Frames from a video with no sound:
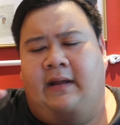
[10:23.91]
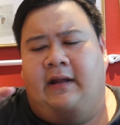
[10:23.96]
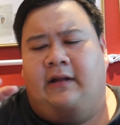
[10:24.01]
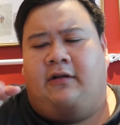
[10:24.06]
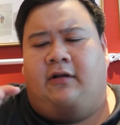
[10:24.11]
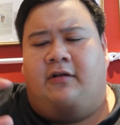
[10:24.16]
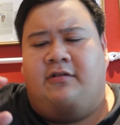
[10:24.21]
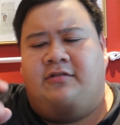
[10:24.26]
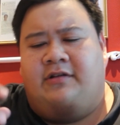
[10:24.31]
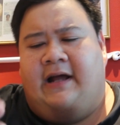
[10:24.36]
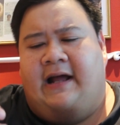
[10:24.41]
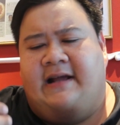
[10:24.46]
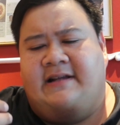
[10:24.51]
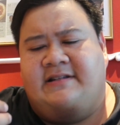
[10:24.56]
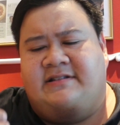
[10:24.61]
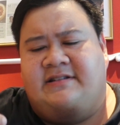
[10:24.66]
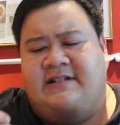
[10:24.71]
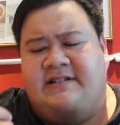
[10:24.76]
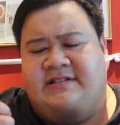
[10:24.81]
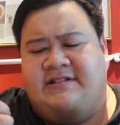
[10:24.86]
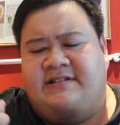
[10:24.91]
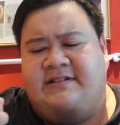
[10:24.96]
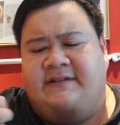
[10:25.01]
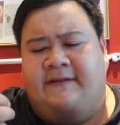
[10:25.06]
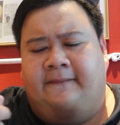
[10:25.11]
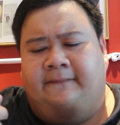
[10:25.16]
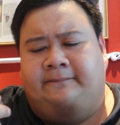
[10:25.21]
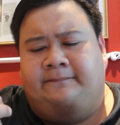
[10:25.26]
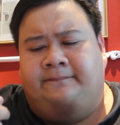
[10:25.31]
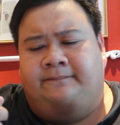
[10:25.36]
It also has this
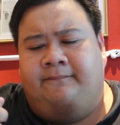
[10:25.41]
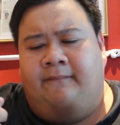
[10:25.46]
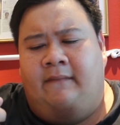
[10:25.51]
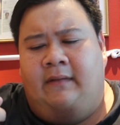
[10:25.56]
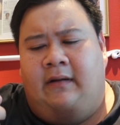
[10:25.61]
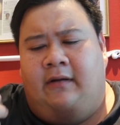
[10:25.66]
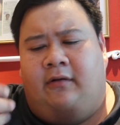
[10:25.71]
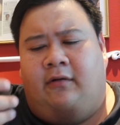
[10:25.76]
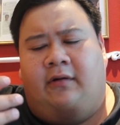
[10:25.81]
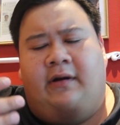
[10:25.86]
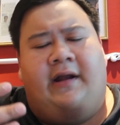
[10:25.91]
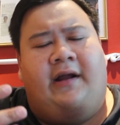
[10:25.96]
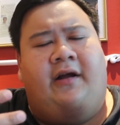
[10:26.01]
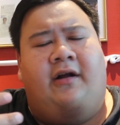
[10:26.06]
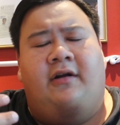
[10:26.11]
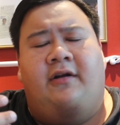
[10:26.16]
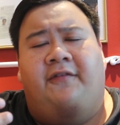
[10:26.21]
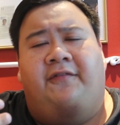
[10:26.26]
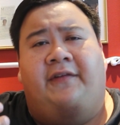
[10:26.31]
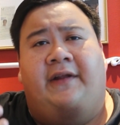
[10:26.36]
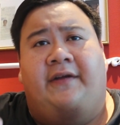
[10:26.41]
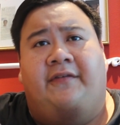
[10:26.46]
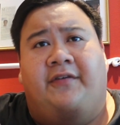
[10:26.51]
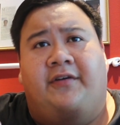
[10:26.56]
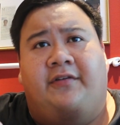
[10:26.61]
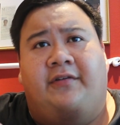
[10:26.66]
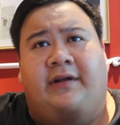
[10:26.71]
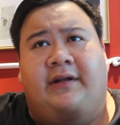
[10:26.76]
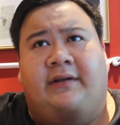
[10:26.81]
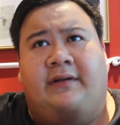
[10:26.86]
oregano
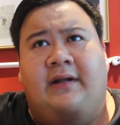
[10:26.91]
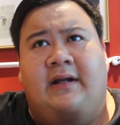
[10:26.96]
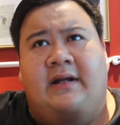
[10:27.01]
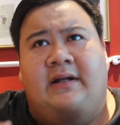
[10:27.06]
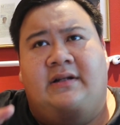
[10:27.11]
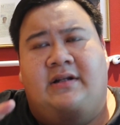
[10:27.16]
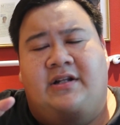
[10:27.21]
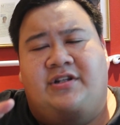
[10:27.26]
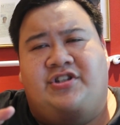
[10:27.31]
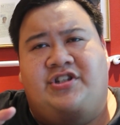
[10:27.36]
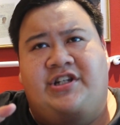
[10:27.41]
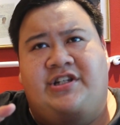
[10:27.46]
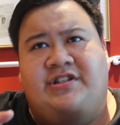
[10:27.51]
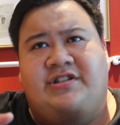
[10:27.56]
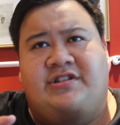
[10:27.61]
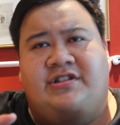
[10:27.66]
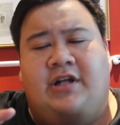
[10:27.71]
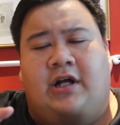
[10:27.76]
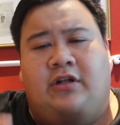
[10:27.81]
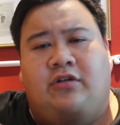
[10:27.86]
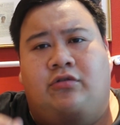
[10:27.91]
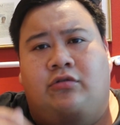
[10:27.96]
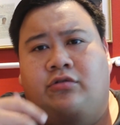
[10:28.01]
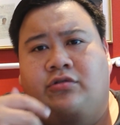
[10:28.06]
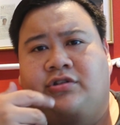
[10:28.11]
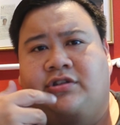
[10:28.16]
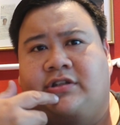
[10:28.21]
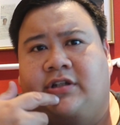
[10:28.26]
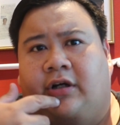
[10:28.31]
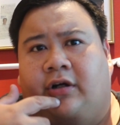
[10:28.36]
flavor to it. The cheese is not too
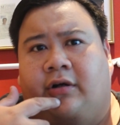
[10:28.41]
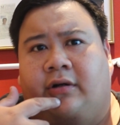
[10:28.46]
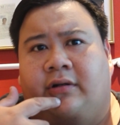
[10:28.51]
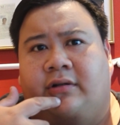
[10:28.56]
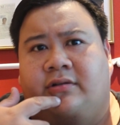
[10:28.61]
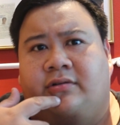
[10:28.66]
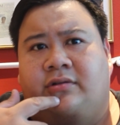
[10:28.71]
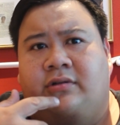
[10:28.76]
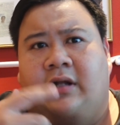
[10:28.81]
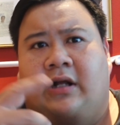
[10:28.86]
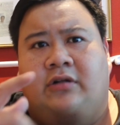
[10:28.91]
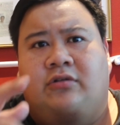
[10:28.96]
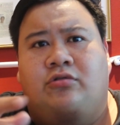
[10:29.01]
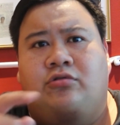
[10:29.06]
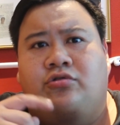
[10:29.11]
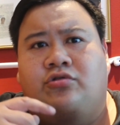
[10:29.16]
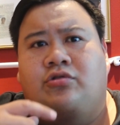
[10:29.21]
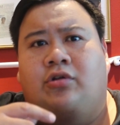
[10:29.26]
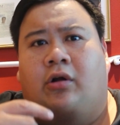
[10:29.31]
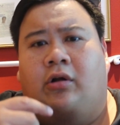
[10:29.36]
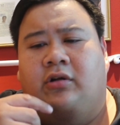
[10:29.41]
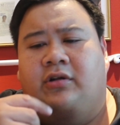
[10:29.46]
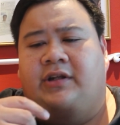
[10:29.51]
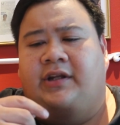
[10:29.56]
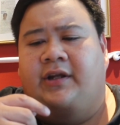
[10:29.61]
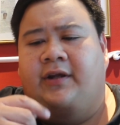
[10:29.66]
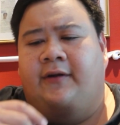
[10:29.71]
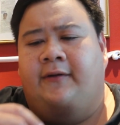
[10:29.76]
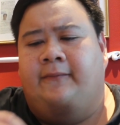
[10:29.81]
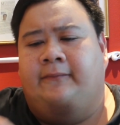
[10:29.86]

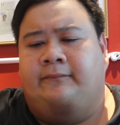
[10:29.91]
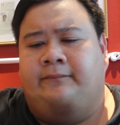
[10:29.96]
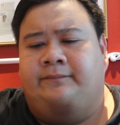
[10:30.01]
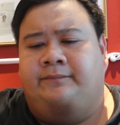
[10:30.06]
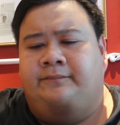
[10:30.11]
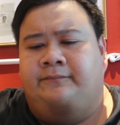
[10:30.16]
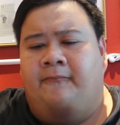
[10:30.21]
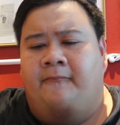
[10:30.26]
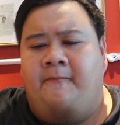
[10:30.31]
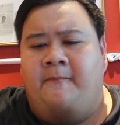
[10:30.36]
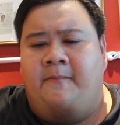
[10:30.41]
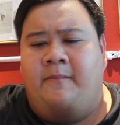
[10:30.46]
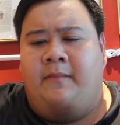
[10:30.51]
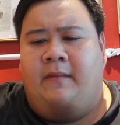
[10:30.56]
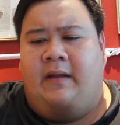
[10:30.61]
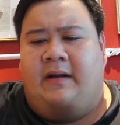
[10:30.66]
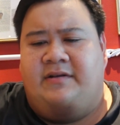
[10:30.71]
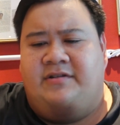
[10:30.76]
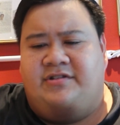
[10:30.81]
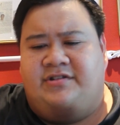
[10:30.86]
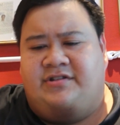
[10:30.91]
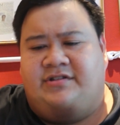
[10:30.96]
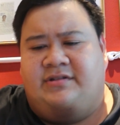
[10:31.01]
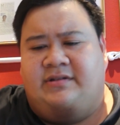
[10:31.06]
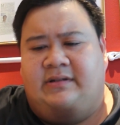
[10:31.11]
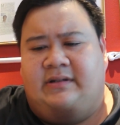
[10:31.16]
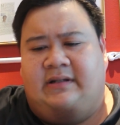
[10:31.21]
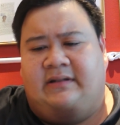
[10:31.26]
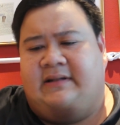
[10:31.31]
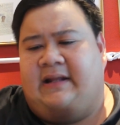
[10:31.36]
salty. It
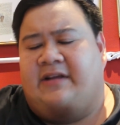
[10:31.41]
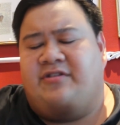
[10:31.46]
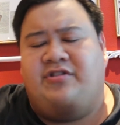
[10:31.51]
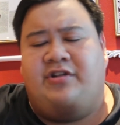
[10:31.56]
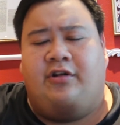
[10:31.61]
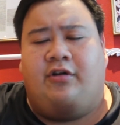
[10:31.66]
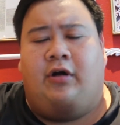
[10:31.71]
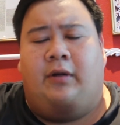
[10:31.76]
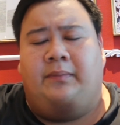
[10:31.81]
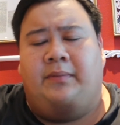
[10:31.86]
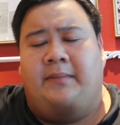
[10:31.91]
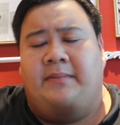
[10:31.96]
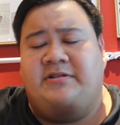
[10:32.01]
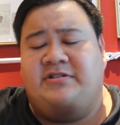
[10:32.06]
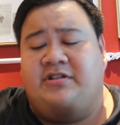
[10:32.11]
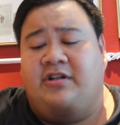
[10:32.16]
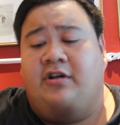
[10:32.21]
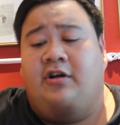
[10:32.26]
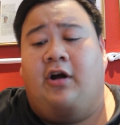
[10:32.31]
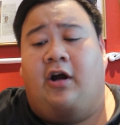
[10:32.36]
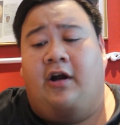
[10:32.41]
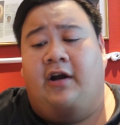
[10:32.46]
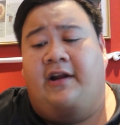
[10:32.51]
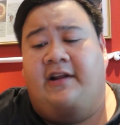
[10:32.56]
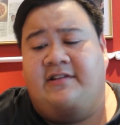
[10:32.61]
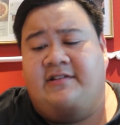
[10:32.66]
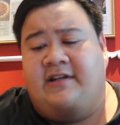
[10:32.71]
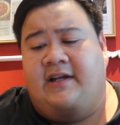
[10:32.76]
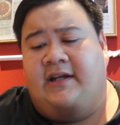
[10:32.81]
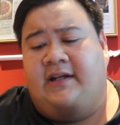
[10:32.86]
actually complements the
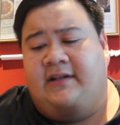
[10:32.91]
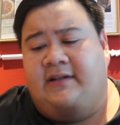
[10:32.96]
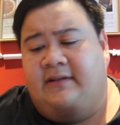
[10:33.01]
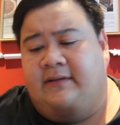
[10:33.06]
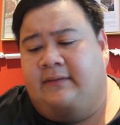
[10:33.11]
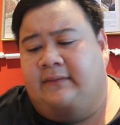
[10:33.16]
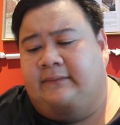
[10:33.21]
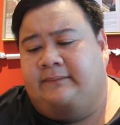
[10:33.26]
garlic side.